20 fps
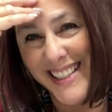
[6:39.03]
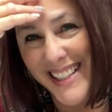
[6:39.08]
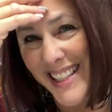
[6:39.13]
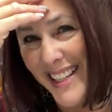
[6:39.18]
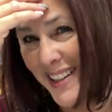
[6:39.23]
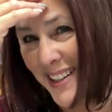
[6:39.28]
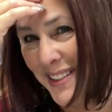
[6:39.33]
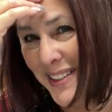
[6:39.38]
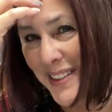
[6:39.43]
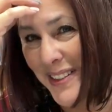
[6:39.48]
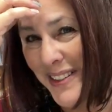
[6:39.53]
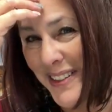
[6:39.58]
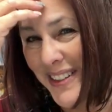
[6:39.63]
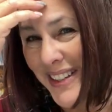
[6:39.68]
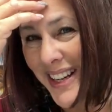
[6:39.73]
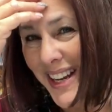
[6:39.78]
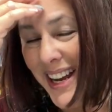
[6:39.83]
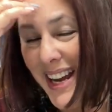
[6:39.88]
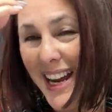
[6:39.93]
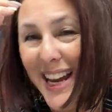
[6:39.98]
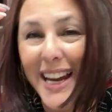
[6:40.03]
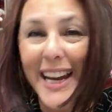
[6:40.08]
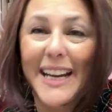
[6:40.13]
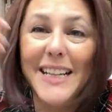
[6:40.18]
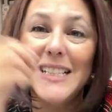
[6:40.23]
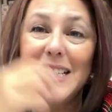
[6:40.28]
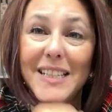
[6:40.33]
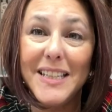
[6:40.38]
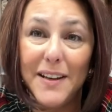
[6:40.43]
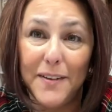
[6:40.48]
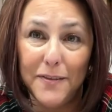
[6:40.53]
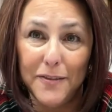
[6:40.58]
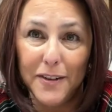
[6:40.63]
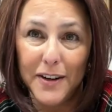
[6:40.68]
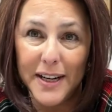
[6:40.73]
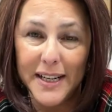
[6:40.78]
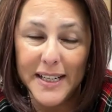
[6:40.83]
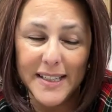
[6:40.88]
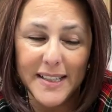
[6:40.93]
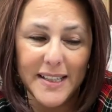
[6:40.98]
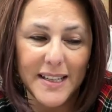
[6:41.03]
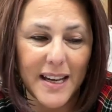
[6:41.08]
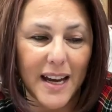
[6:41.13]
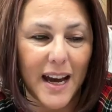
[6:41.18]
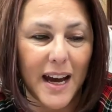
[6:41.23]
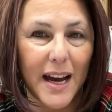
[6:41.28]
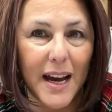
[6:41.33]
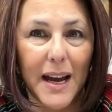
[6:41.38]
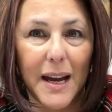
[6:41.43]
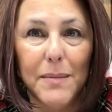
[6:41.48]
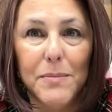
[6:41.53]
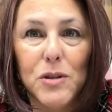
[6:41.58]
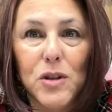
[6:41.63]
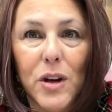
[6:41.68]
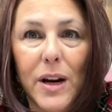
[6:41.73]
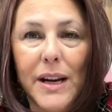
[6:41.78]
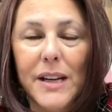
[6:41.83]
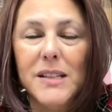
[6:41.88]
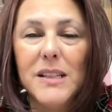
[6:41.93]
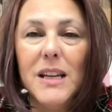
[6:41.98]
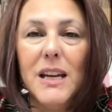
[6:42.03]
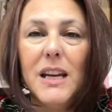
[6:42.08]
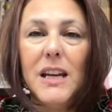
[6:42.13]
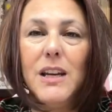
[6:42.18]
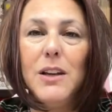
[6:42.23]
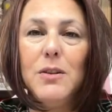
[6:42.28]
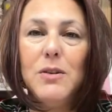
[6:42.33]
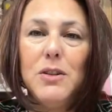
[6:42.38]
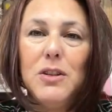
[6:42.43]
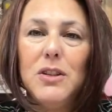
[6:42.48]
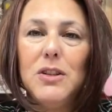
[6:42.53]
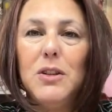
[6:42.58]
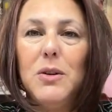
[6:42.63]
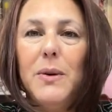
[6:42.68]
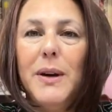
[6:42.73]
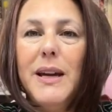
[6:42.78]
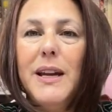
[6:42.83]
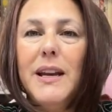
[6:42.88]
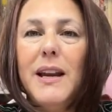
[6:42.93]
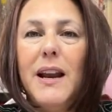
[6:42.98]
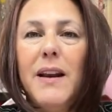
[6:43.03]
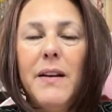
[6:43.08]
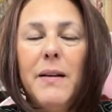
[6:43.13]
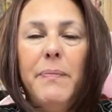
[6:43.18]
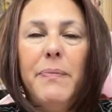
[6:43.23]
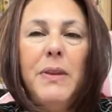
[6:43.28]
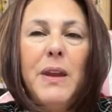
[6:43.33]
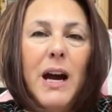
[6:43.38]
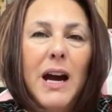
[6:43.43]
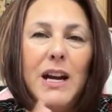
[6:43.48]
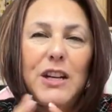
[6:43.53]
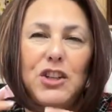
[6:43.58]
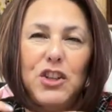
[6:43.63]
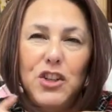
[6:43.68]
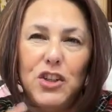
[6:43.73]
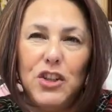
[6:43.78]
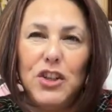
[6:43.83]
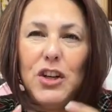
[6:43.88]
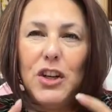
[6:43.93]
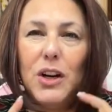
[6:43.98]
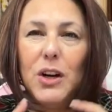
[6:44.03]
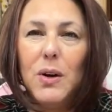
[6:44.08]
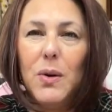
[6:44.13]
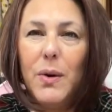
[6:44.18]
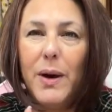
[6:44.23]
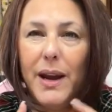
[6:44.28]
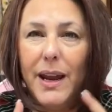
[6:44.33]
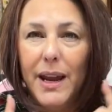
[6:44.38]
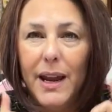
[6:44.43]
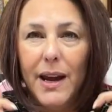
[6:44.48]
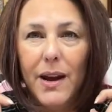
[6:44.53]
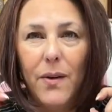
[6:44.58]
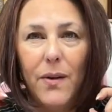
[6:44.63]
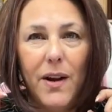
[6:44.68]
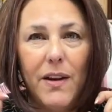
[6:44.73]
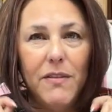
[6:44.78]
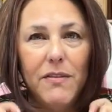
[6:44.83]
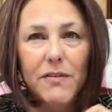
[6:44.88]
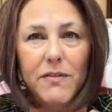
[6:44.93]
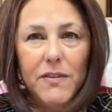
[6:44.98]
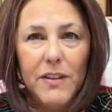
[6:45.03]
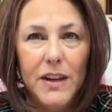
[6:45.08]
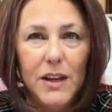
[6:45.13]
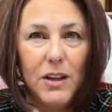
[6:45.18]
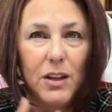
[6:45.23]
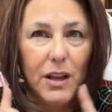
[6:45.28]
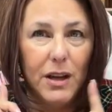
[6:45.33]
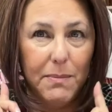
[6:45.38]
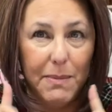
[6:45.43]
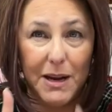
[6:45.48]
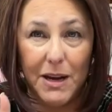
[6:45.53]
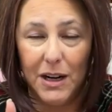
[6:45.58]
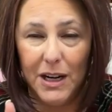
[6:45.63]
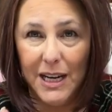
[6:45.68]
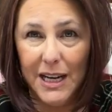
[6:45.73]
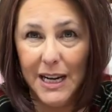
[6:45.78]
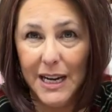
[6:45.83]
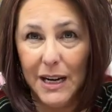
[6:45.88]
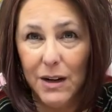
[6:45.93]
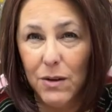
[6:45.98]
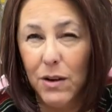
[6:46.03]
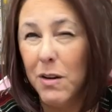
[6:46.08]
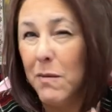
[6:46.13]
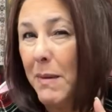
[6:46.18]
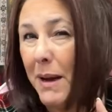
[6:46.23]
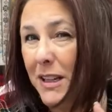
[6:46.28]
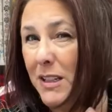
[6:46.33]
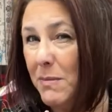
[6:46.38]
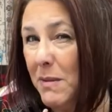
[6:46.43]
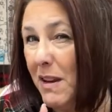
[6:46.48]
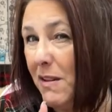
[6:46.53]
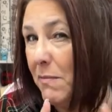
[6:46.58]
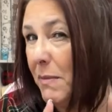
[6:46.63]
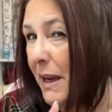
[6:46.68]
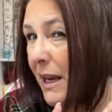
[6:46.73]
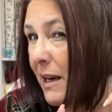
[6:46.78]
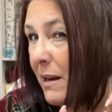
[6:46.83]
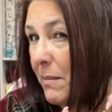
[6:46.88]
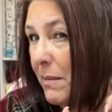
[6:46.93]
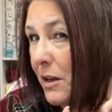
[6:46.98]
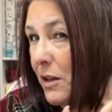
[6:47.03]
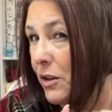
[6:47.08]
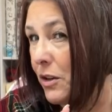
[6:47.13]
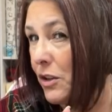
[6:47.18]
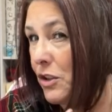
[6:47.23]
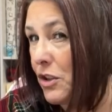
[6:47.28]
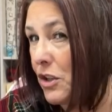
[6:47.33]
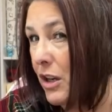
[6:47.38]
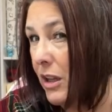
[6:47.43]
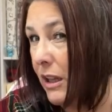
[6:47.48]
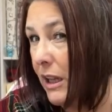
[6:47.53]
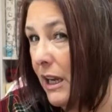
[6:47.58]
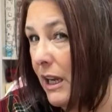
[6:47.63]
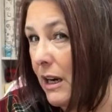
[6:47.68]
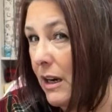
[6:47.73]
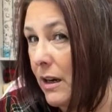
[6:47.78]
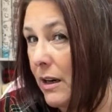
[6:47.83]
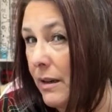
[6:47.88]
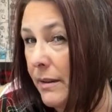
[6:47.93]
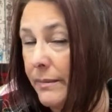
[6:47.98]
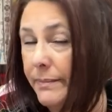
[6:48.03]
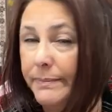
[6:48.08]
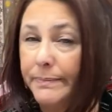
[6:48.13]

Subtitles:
So it's different. I'm trying to get used to it and I'm not sure quite how I feel about it yet. It reminds me of peanut butter and jelly hair,